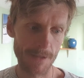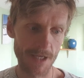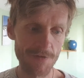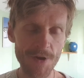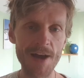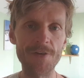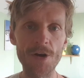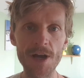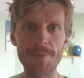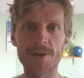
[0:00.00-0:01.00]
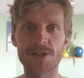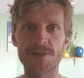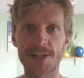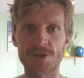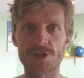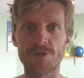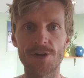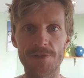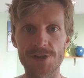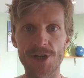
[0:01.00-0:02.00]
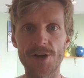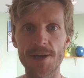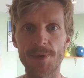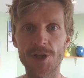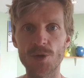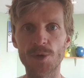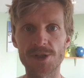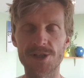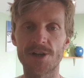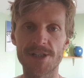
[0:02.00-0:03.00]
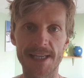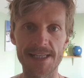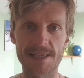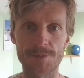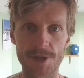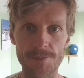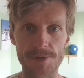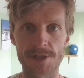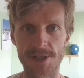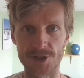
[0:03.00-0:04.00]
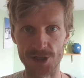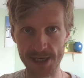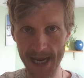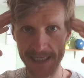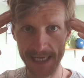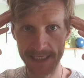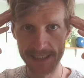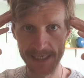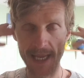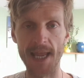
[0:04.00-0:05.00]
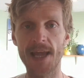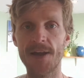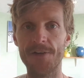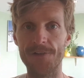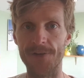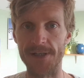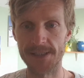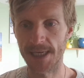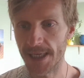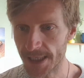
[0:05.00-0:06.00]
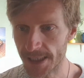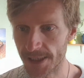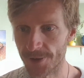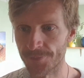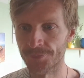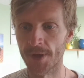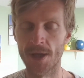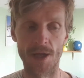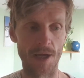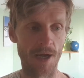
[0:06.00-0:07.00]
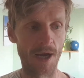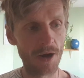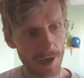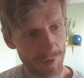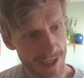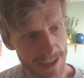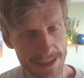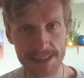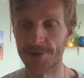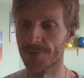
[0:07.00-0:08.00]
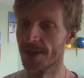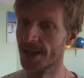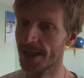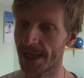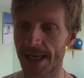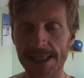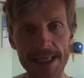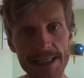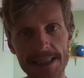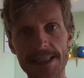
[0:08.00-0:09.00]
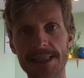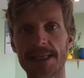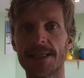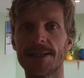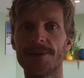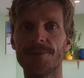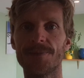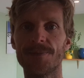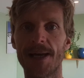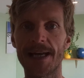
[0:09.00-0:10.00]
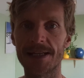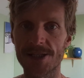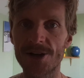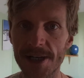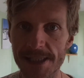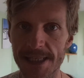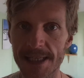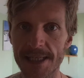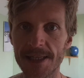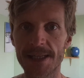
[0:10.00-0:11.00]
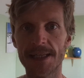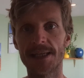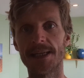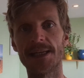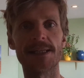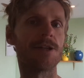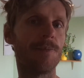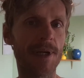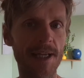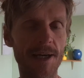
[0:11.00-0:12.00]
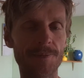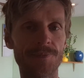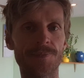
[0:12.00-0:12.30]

if you have high amounts of aldosterone over time, you will start to get symptoms such as headaches, fatigue, IBS, headaches, anxiety, insomnia,